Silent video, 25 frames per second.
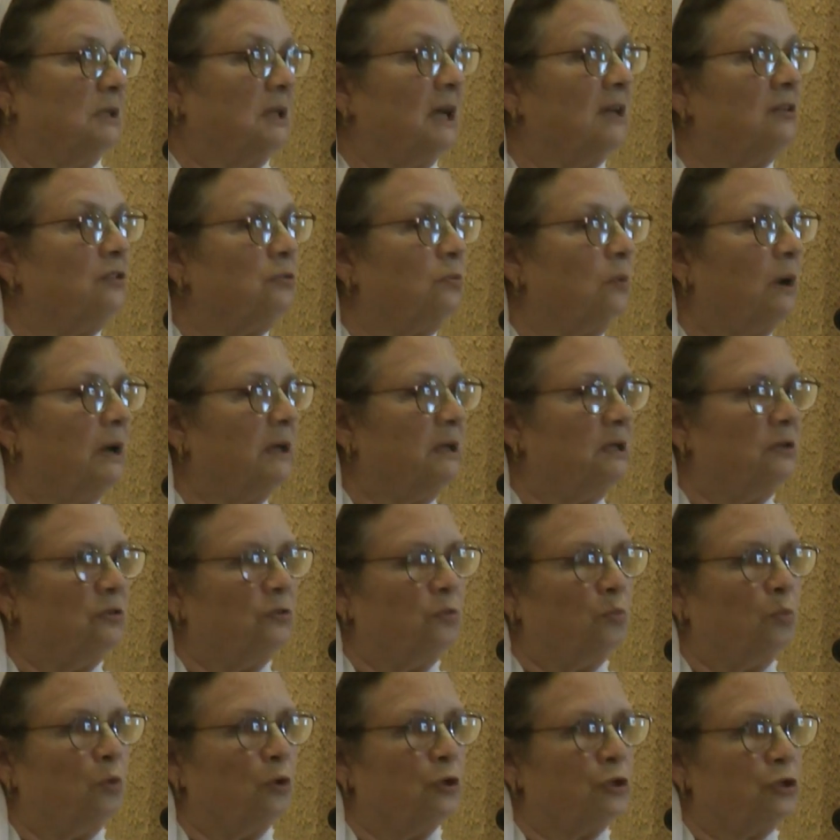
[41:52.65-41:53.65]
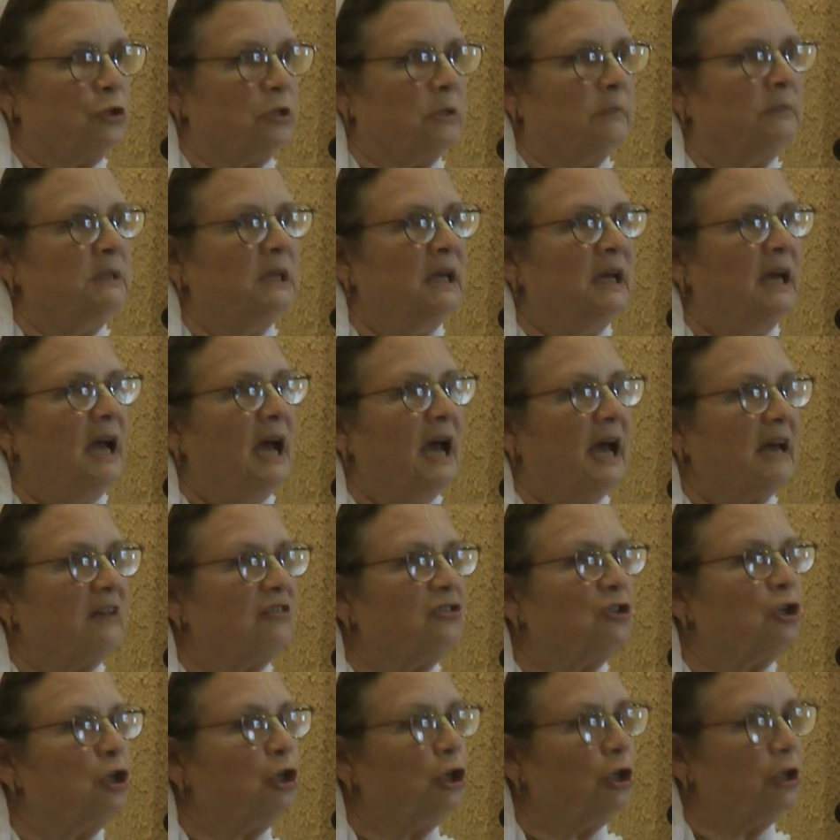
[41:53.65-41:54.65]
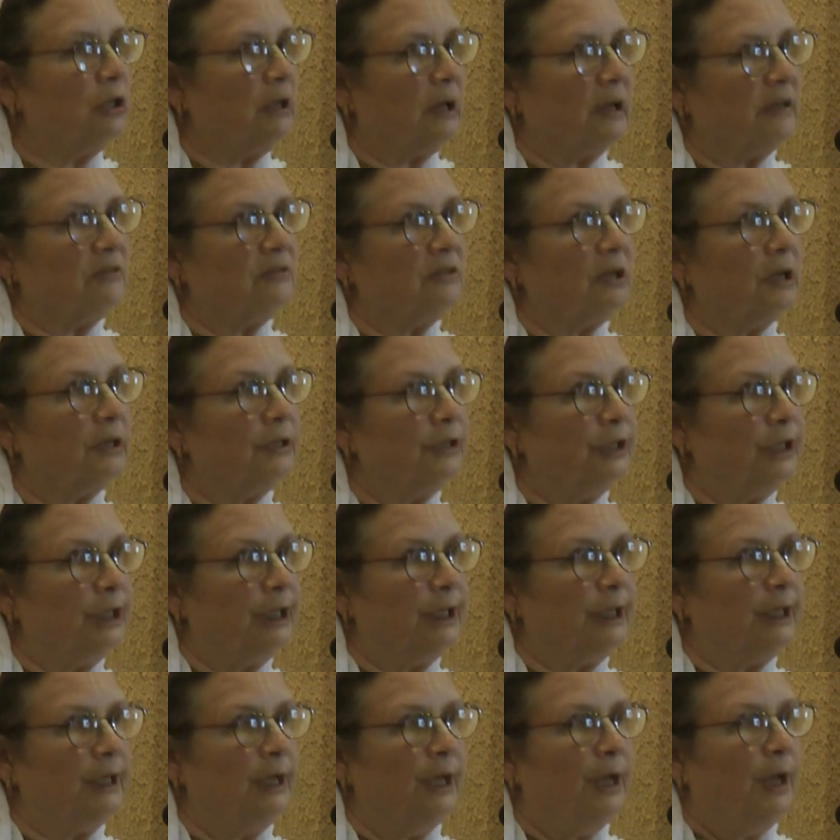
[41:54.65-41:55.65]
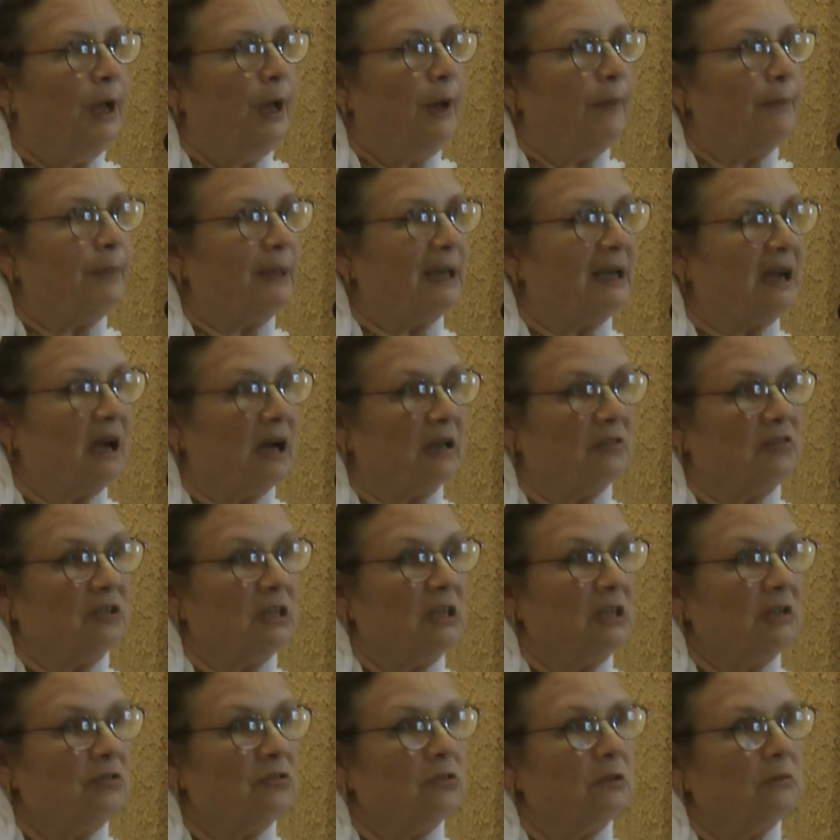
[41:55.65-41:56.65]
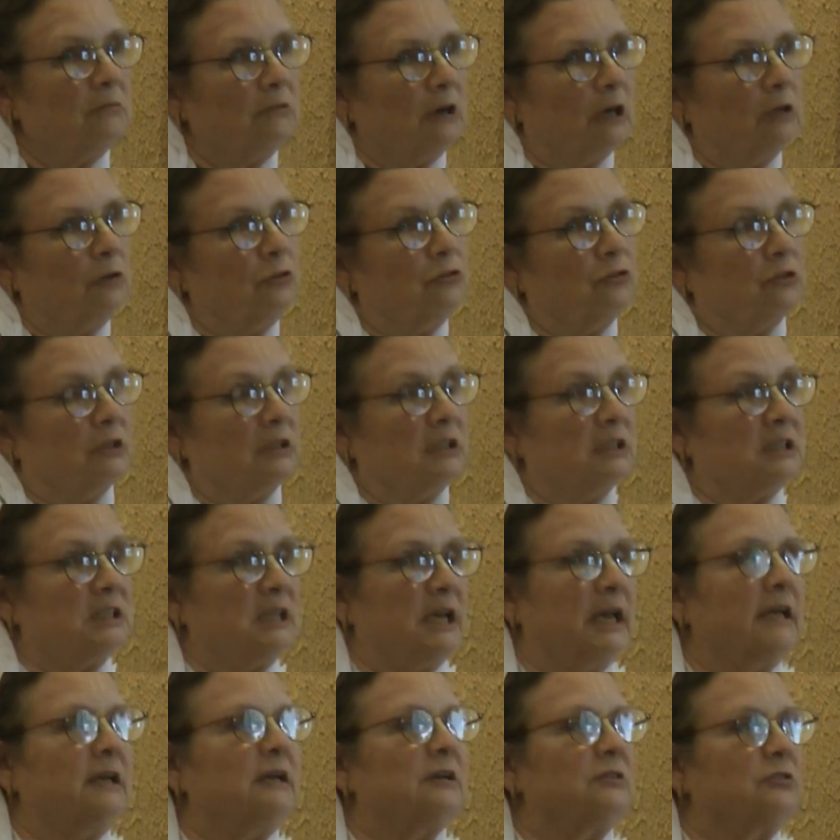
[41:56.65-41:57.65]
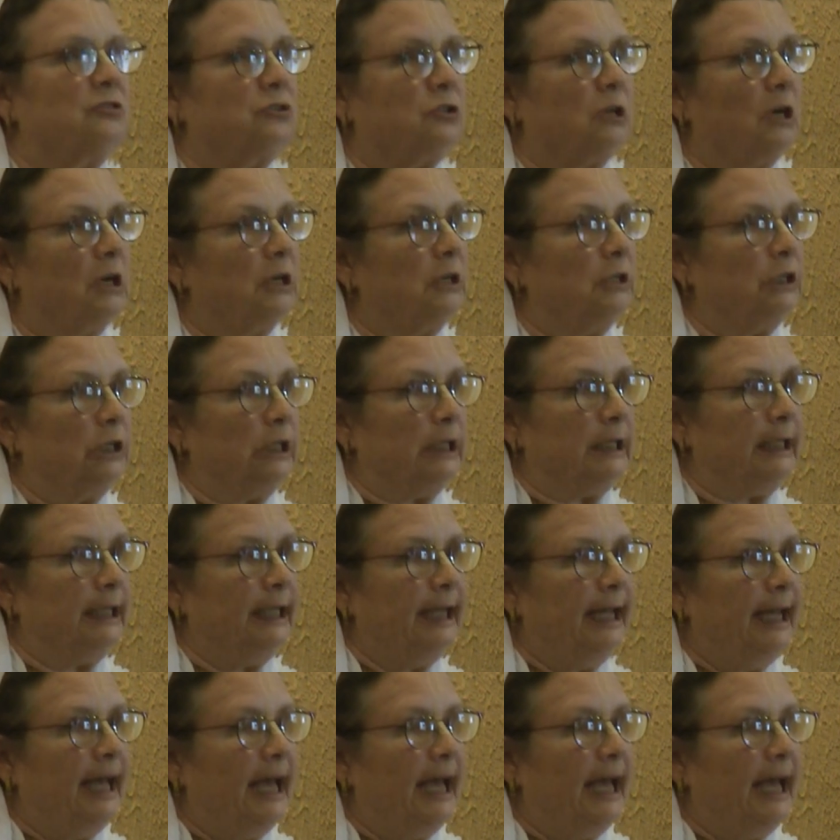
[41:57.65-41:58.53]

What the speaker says: That's why he's worshipped as good as Hari, because he's the one who's going to take us to Hari.